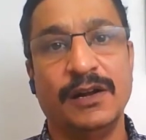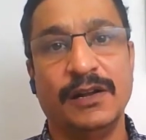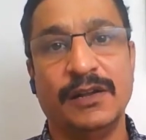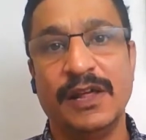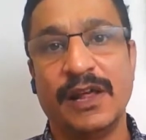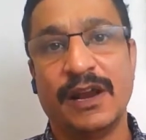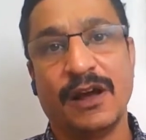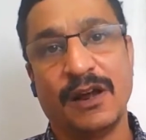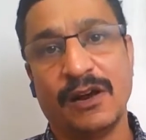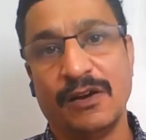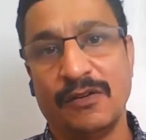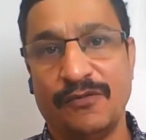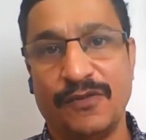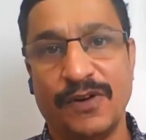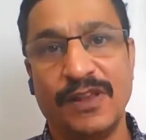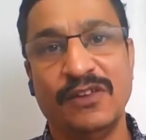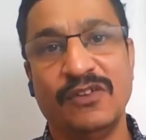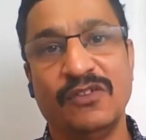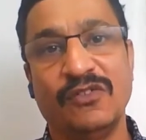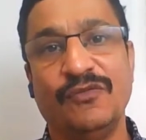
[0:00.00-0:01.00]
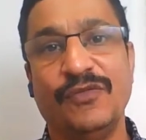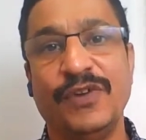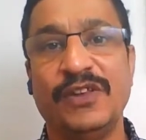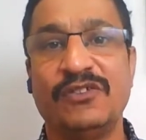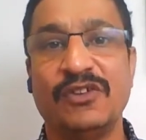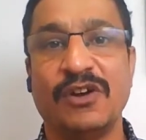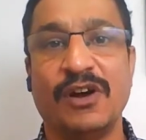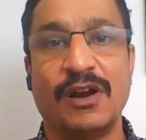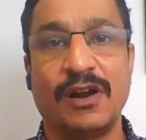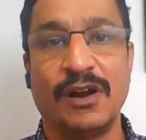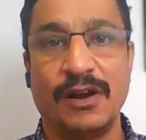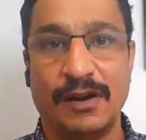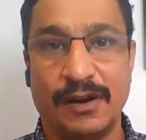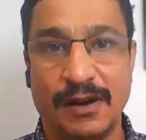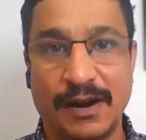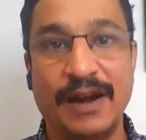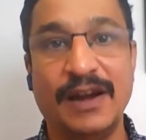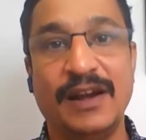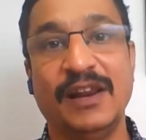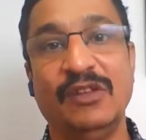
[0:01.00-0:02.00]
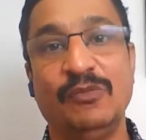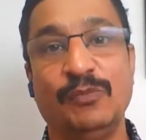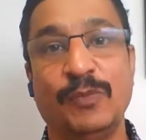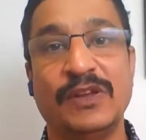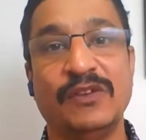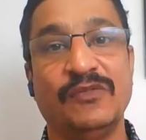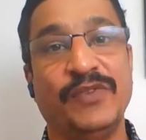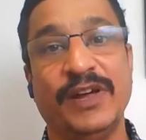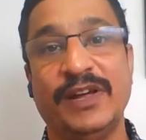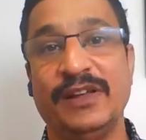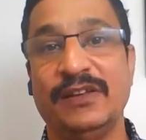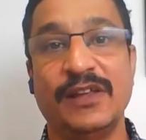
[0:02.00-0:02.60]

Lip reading: there are funds which are country specific,